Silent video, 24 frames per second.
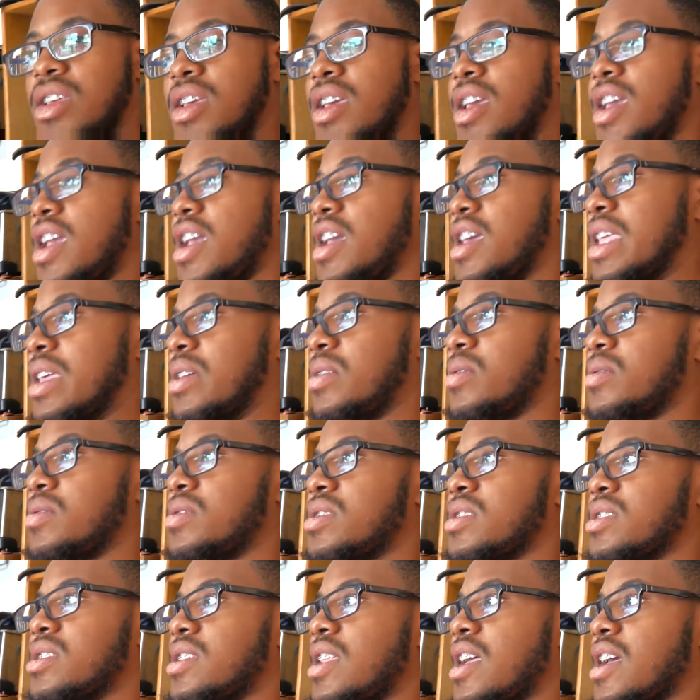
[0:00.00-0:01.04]
and it
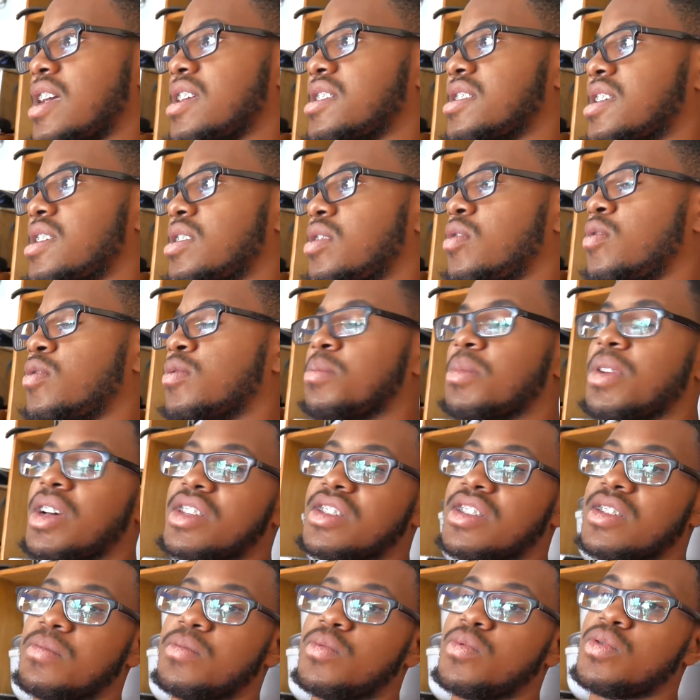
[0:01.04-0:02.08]
was, like I said, owned by
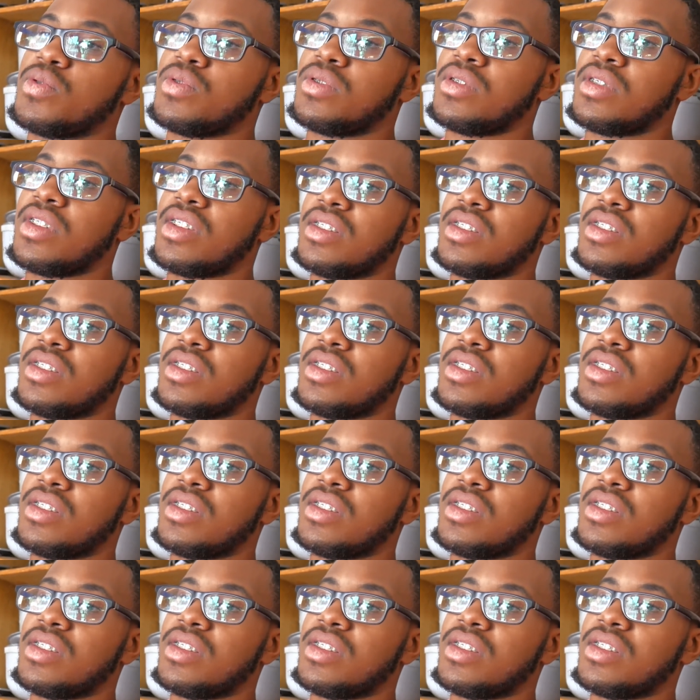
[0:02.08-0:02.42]
someone who